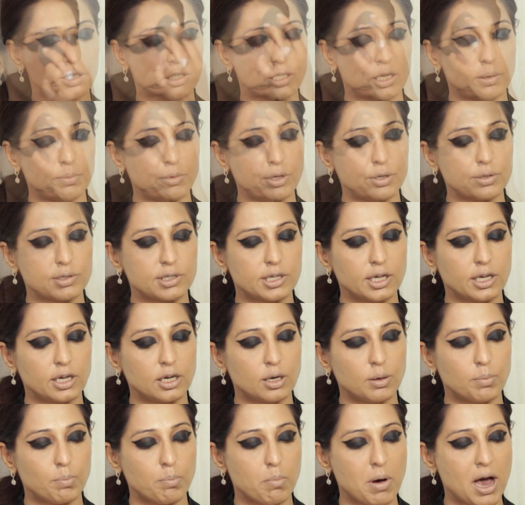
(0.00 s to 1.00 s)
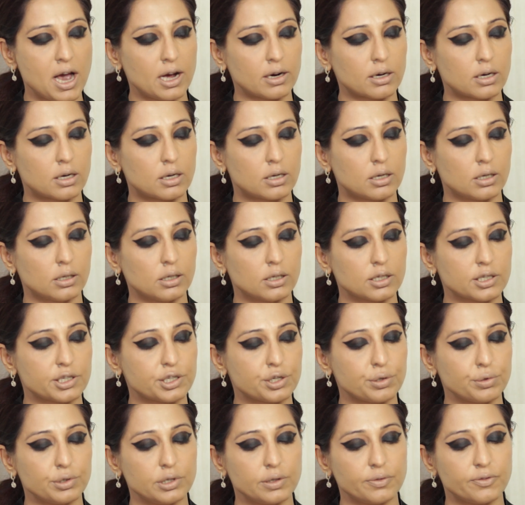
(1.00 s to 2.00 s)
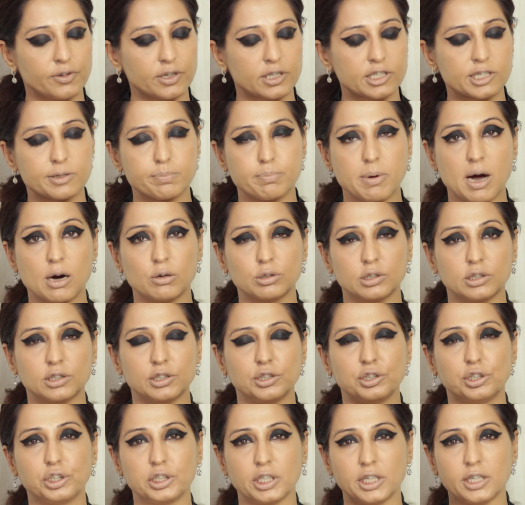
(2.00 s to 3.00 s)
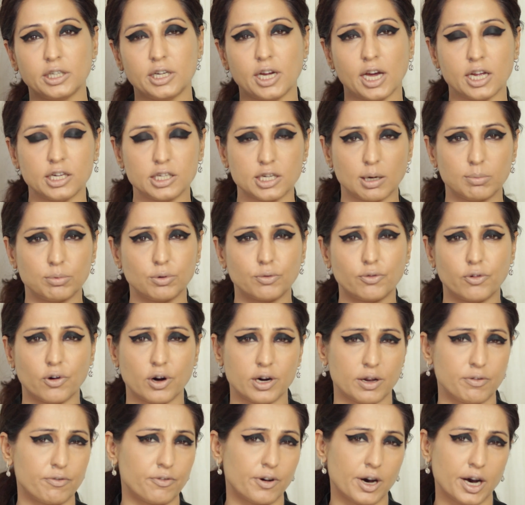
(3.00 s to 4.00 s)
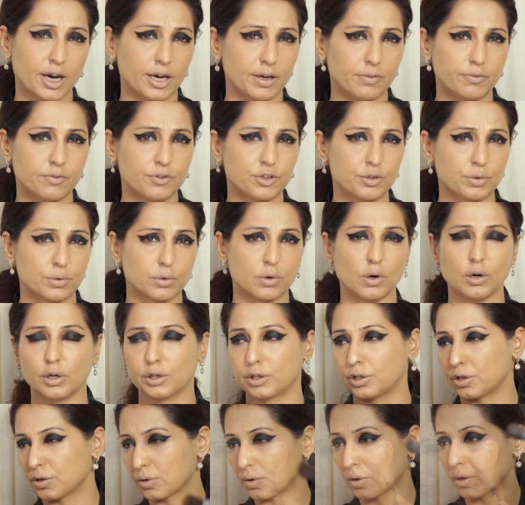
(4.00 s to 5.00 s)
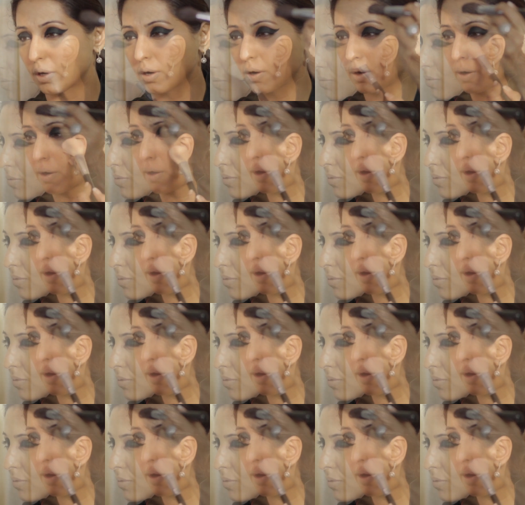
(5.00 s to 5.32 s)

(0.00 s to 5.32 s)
So I'm using a MAC Studio Fix powder in shade NW45 to contour.